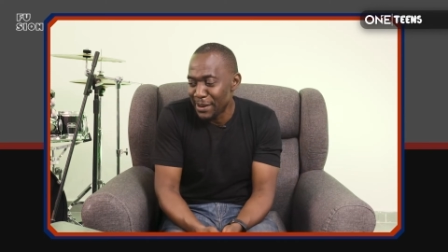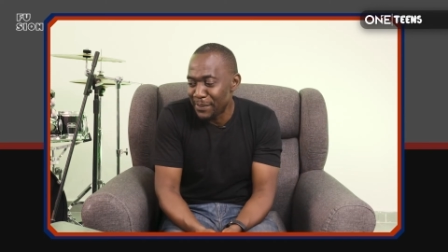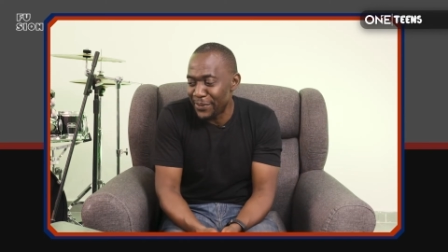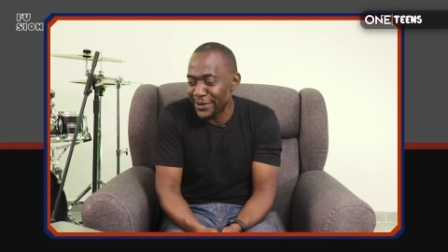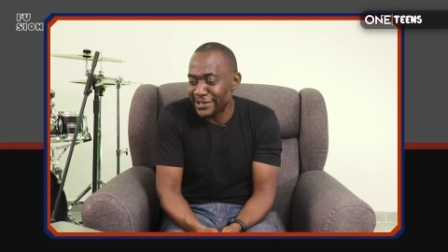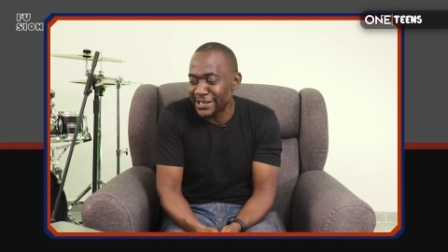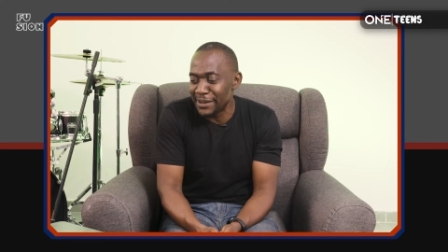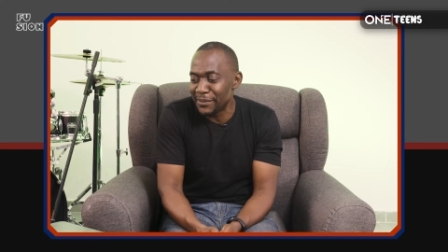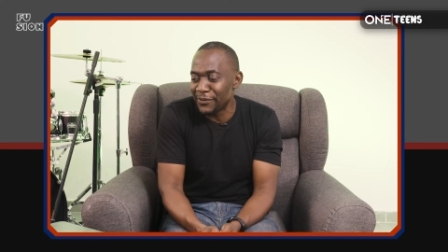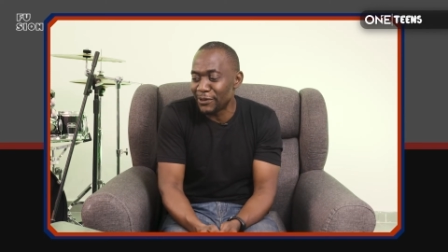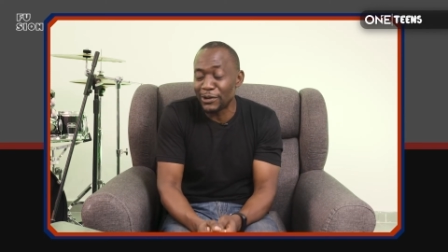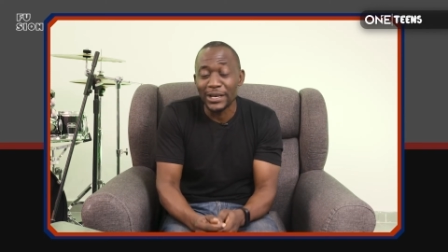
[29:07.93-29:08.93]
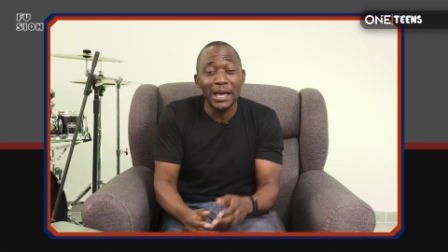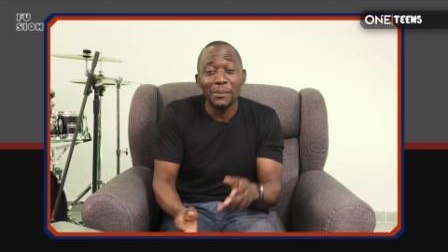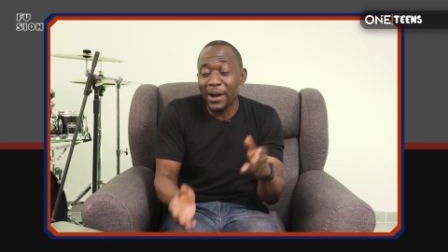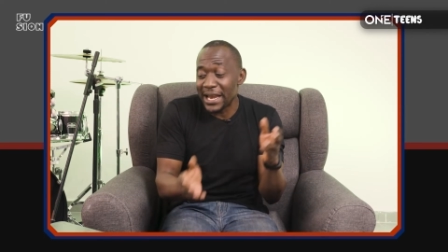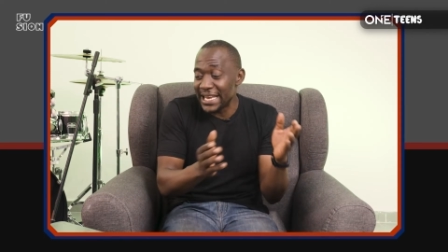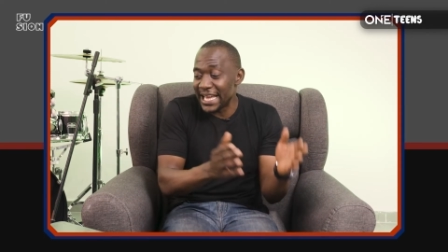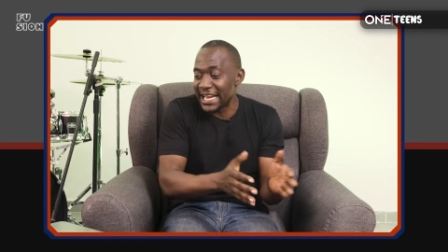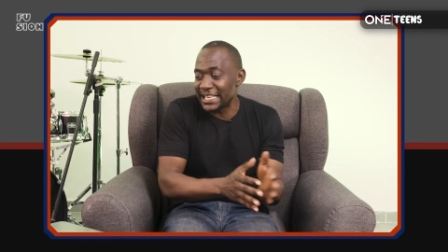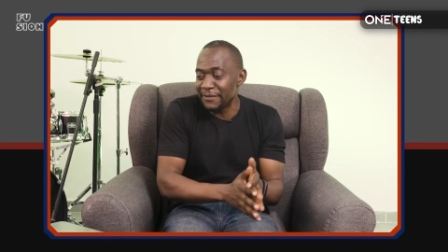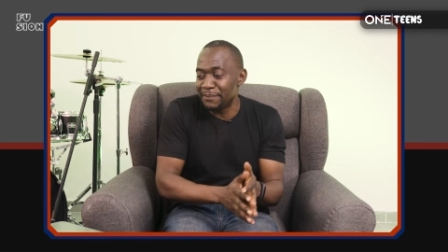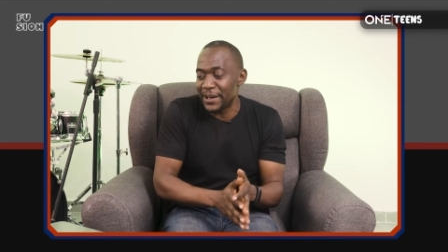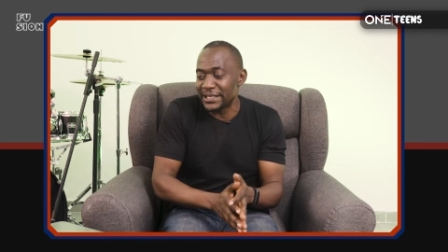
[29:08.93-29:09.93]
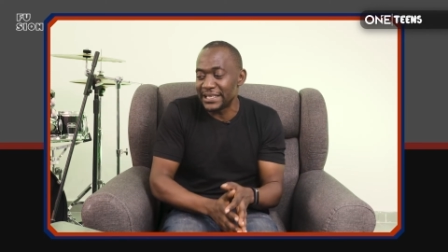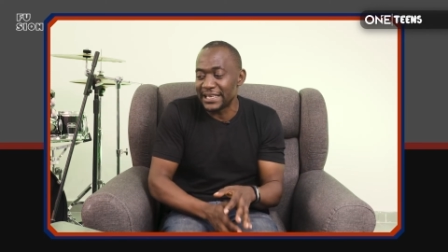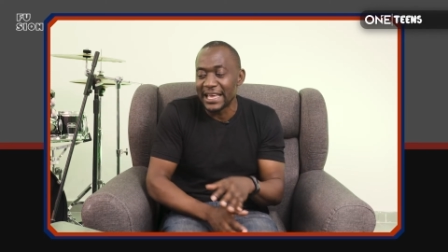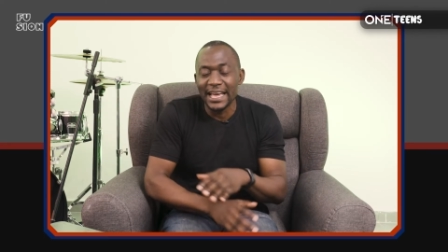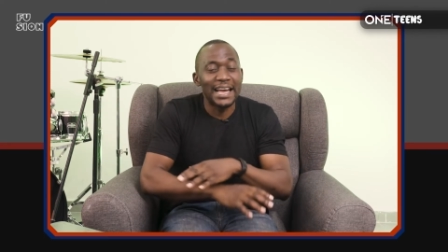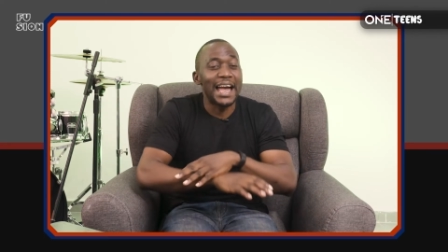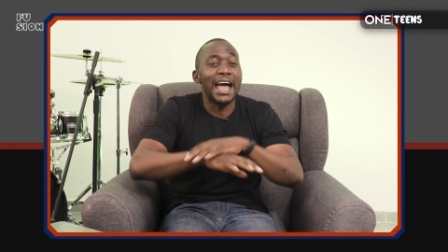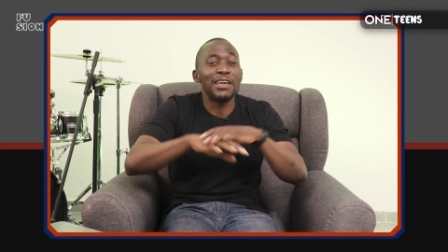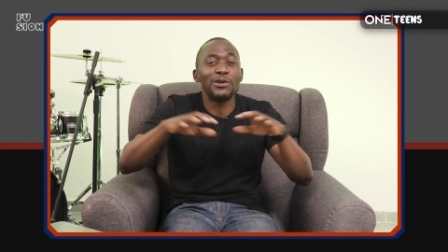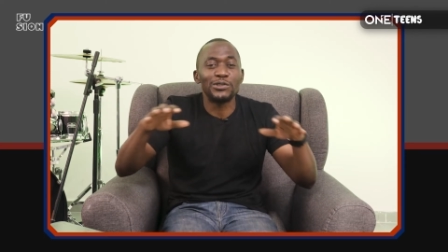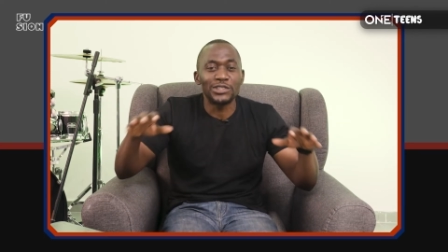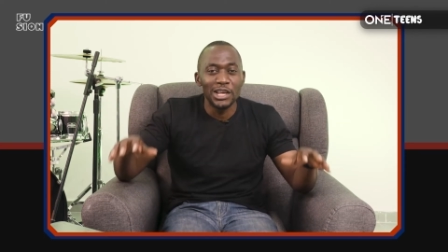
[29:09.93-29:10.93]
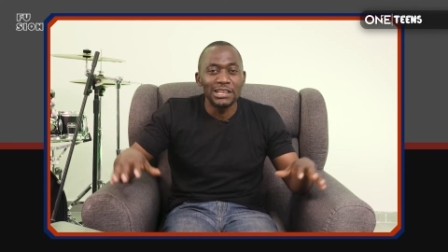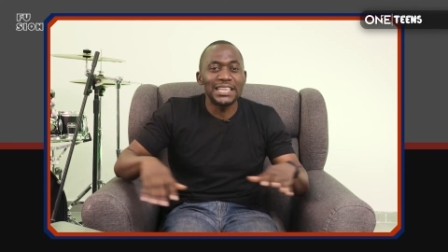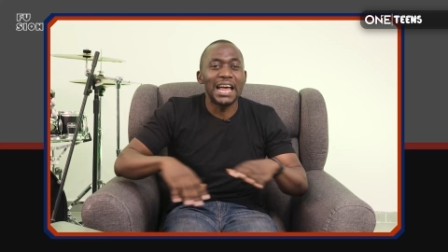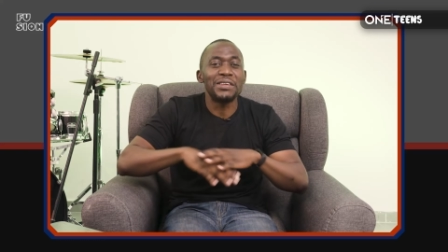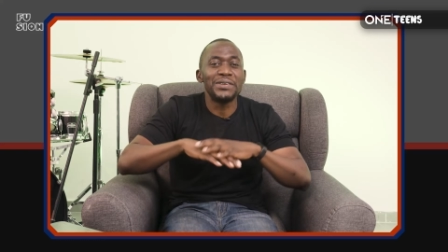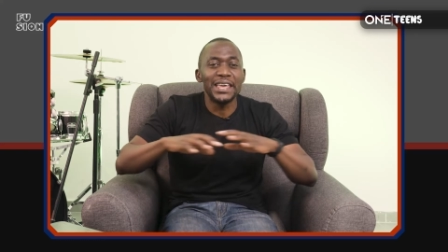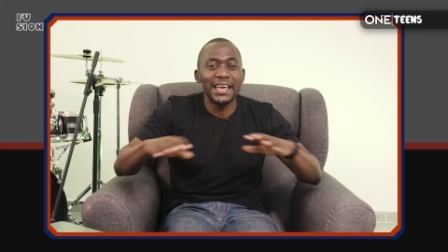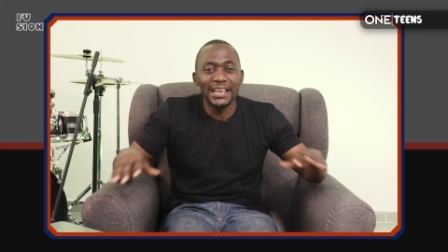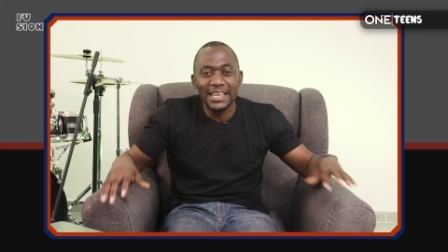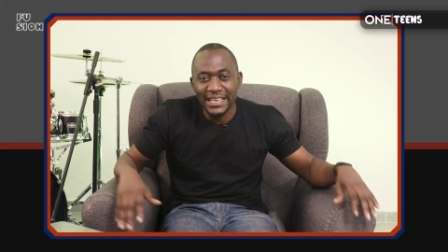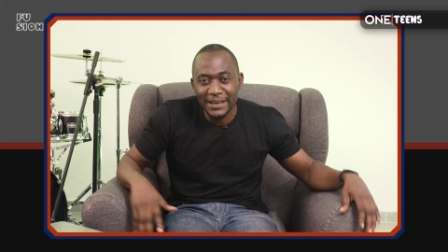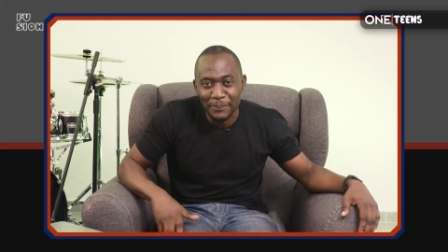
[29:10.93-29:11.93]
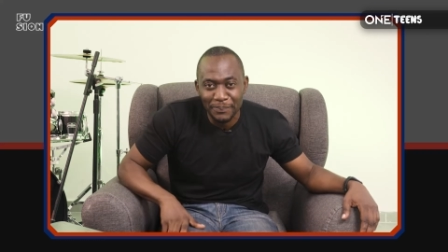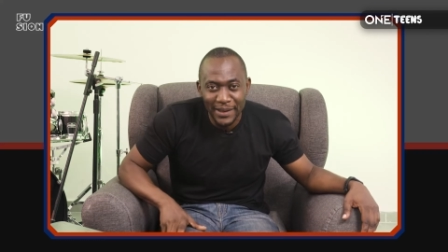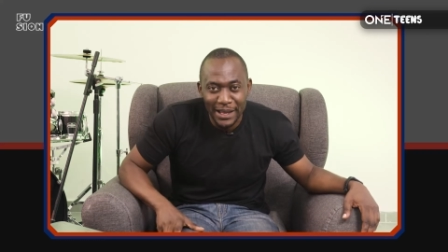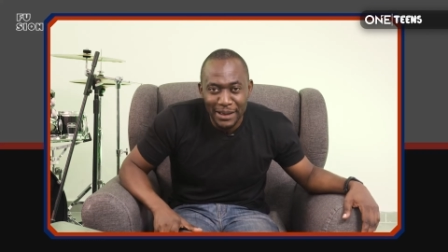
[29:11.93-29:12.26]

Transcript: Praise the name of the Lord. But a negative person, chaos, start yelling,